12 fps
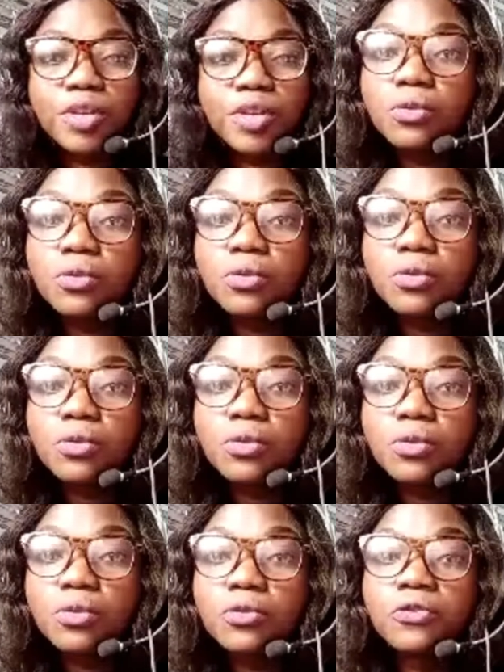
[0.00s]
beautiful
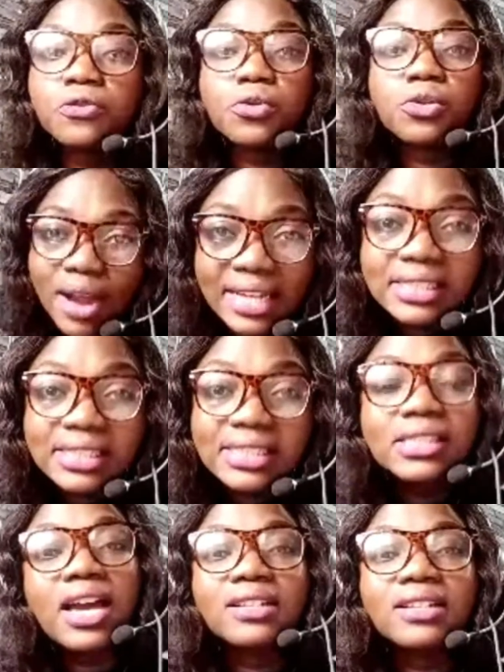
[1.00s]
graphics
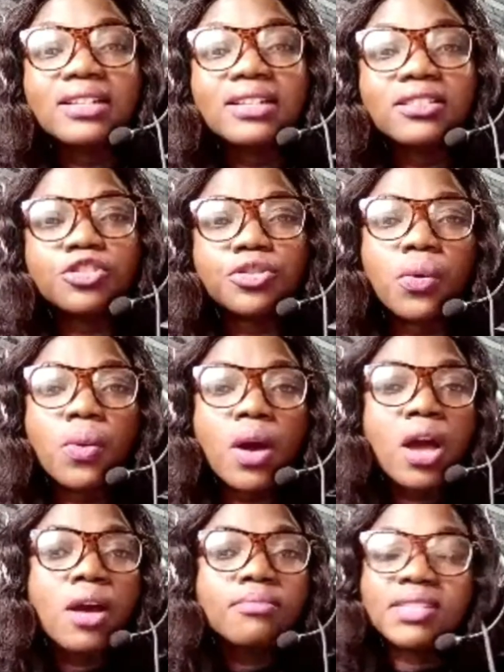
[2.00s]
and
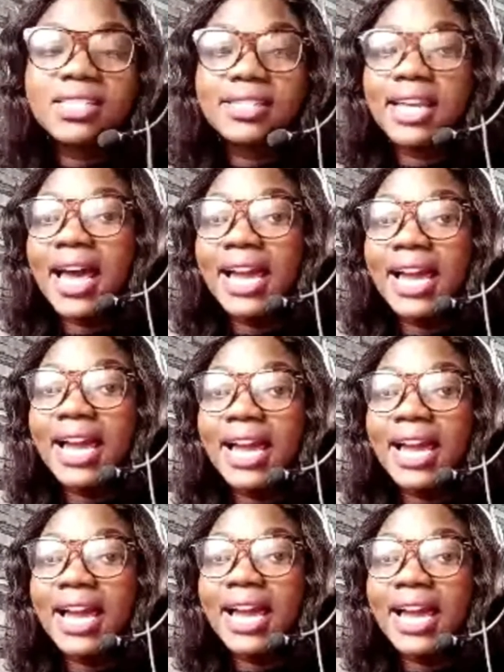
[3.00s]
design
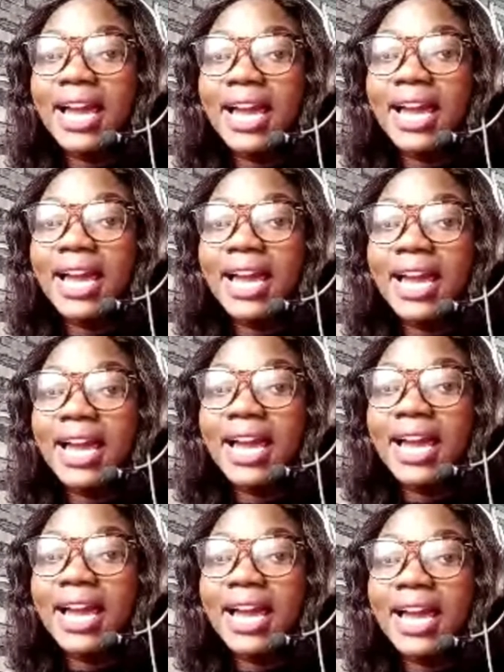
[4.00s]
logos in flat
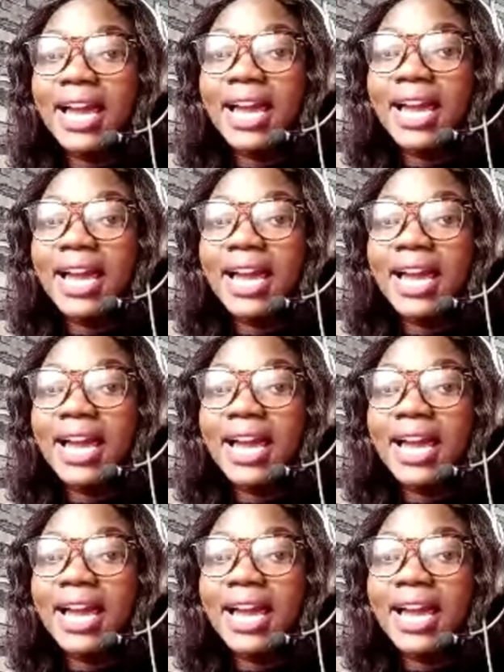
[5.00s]
view.